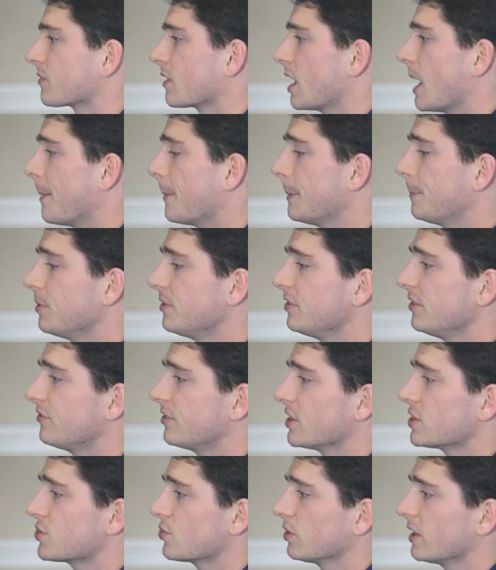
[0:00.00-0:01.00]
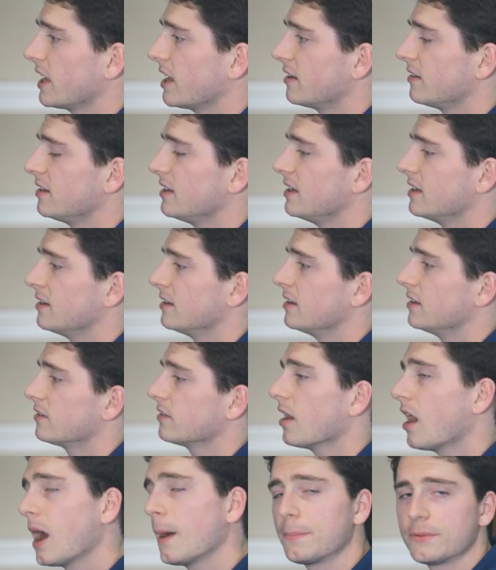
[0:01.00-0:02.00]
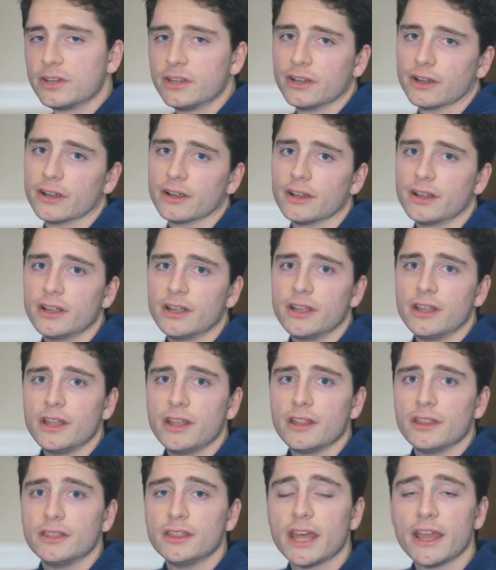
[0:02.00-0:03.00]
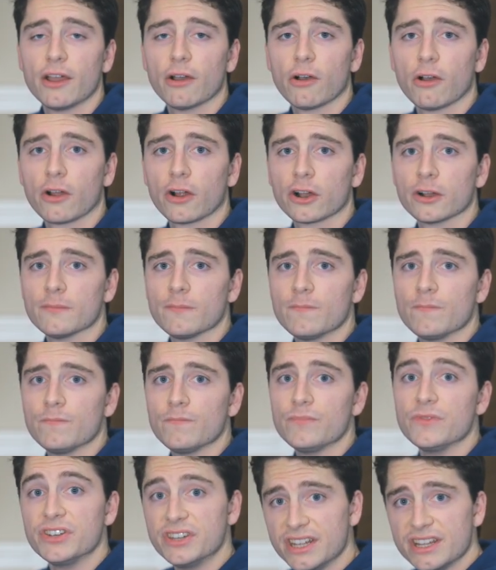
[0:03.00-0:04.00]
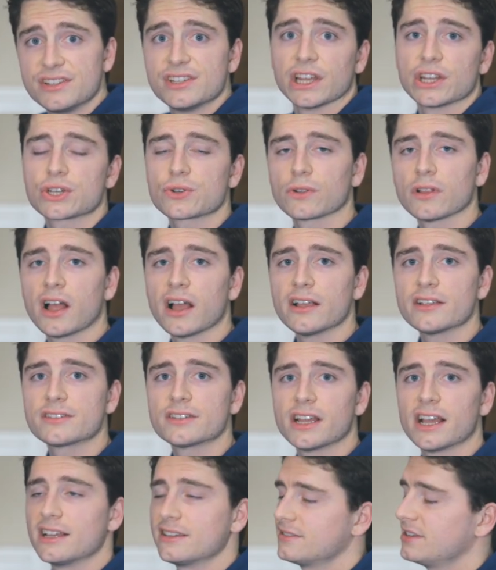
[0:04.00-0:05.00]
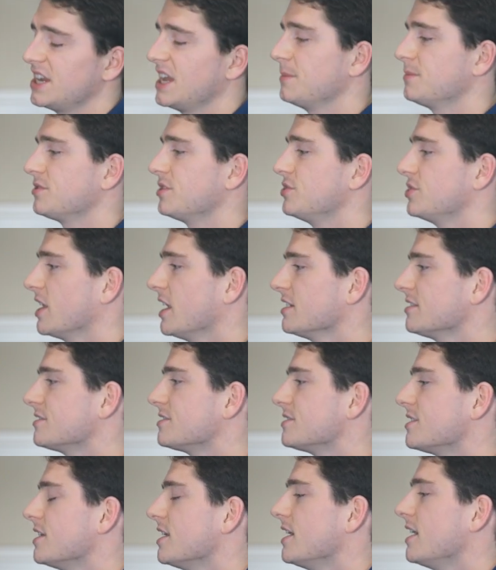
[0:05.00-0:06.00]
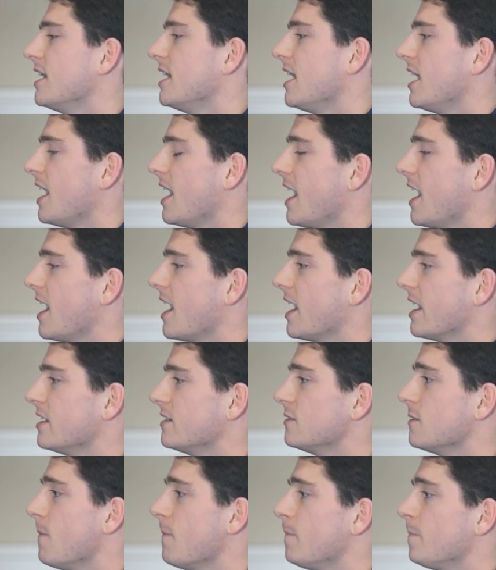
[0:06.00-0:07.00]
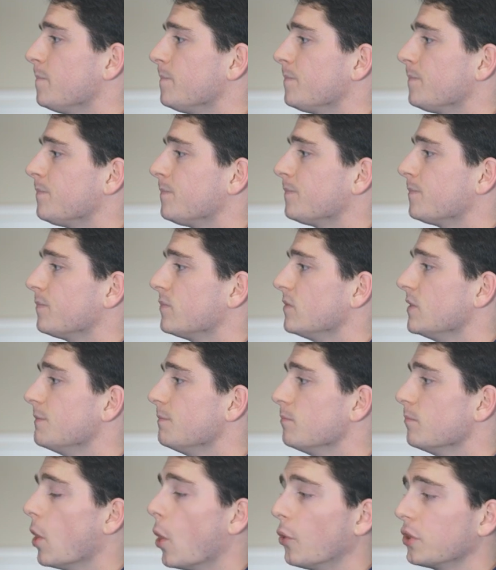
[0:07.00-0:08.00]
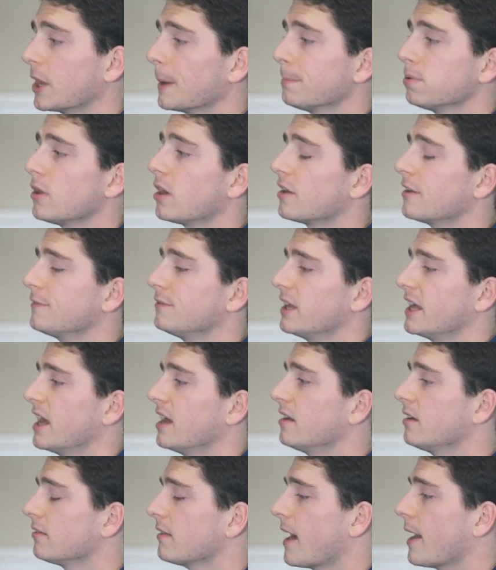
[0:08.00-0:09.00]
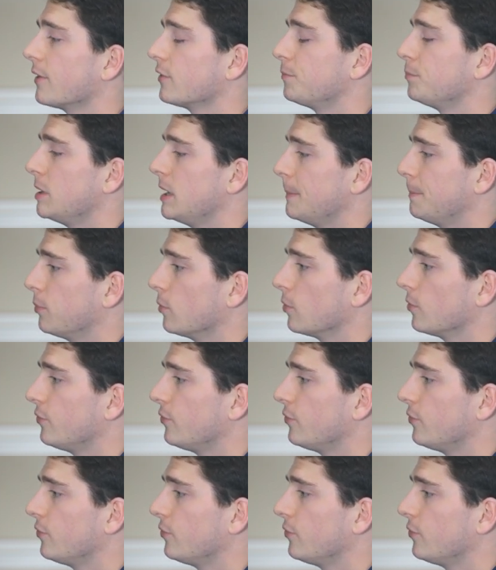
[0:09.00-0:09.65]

I'm gonna put Decentraland in top tier. They are decentralized, as the name suggests, and owning a plot of land allows people